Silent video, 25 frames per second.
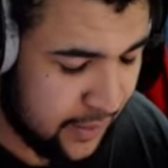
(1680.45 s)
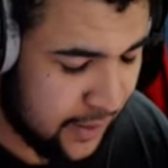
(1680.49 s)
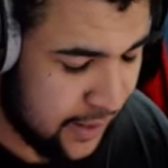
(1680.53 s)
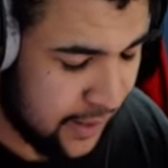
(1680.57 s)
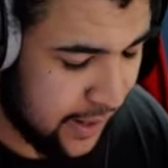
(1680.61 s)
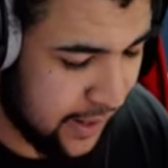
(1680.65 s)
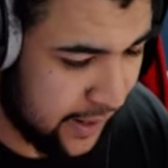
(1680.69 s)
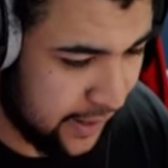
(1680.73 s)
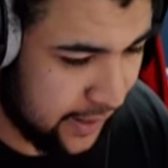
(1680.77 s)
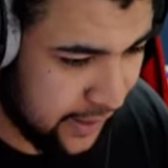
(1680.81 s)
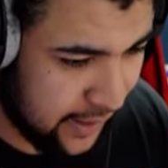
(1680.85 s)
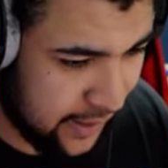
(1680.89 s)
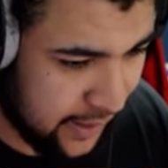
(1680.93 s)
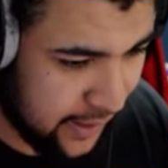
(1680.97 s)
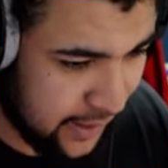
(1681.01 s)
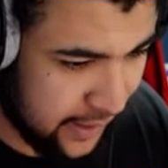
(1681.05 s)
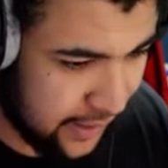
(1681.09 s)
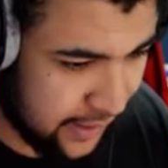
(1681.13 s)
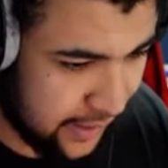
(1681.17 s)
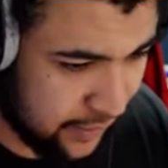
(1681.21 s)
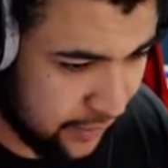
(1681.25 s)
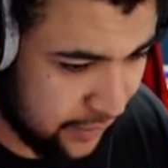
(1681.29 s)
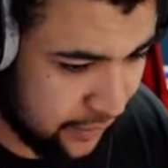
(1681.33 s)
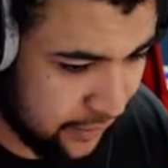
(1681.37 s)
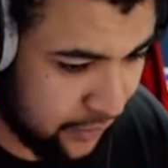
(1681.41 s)
And
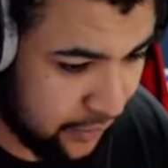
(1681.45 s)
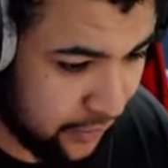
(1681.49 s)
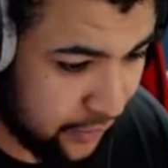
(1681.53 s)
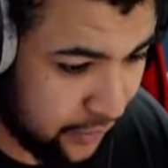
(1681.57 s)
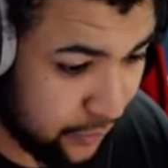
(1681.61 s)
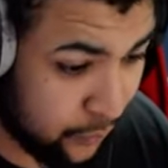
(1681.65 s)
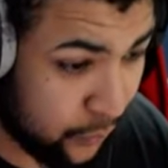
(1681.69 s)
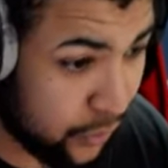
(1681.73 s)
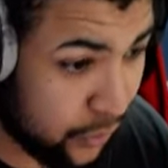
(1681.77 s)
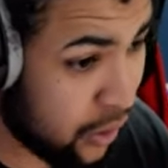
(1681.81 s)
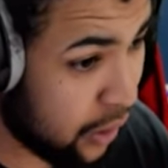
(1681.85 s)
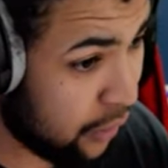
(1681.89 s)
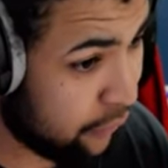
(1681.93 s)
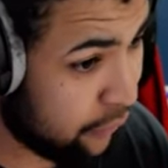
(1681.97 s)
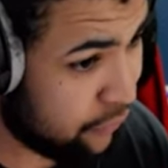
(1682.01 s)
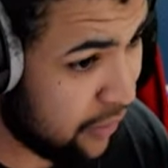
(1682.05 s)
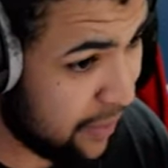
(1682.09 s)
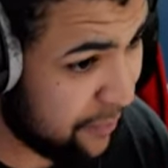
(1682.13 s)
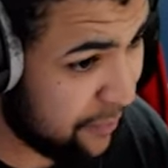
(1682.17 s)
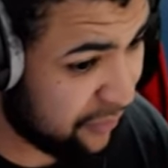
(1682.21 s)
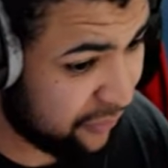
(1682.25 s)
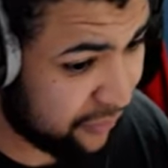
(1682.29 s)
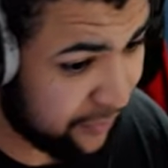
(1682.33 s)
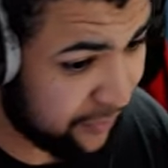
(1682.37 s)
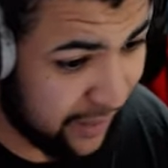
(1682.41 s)
then we've got a
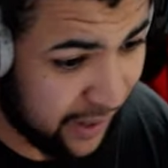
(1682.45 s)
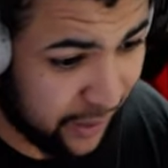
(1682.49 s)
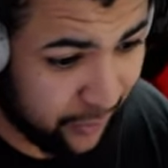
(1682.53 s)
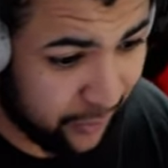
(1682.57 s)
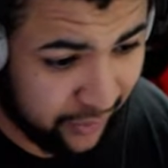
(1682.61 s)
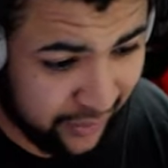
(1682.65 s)
Rumble from that one